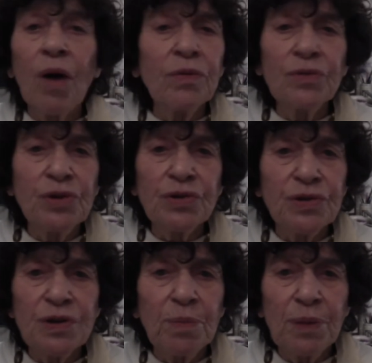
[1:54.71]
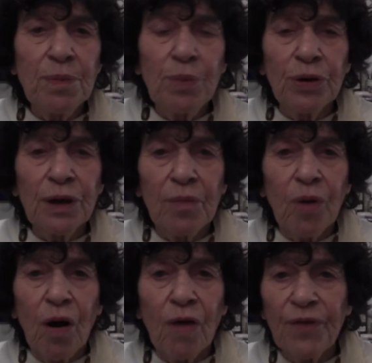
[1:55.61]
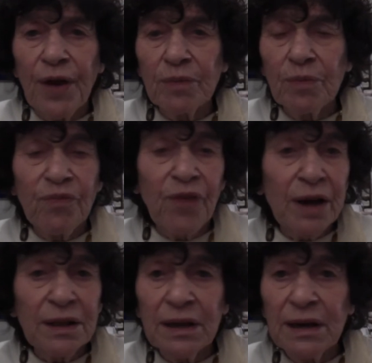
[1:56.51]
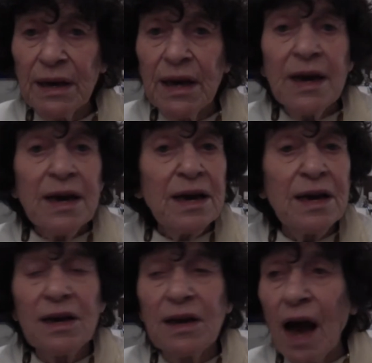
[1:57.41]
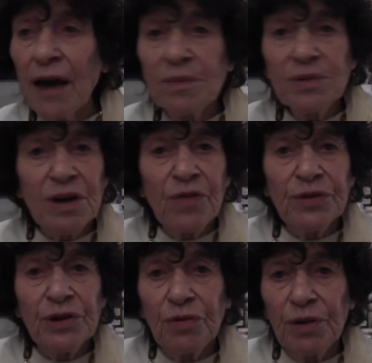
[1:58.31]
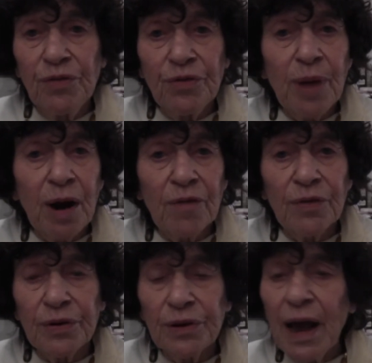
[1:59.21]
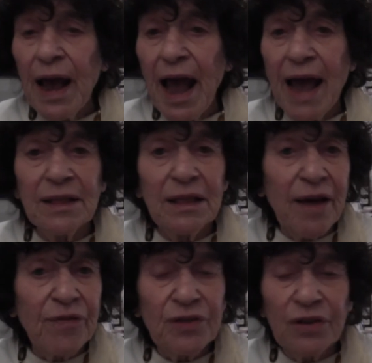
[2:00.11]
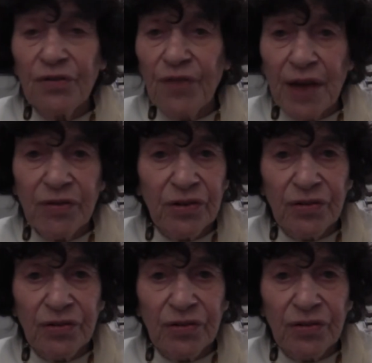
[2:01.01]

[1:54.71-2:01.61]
just simply put him off. And finally, he got himself a degree from Harvard and left as fast as